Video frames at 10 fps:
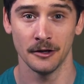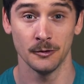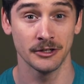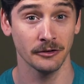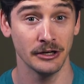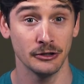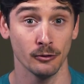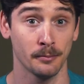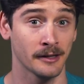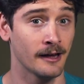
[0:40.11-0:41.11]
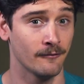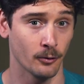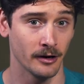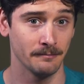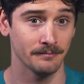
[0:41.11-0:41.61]
You still need to apply
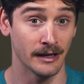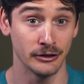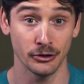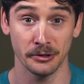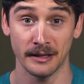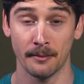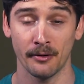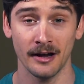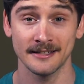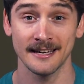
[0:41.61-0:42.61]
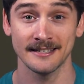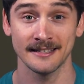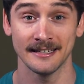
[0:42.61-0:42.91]
for it. And during that process,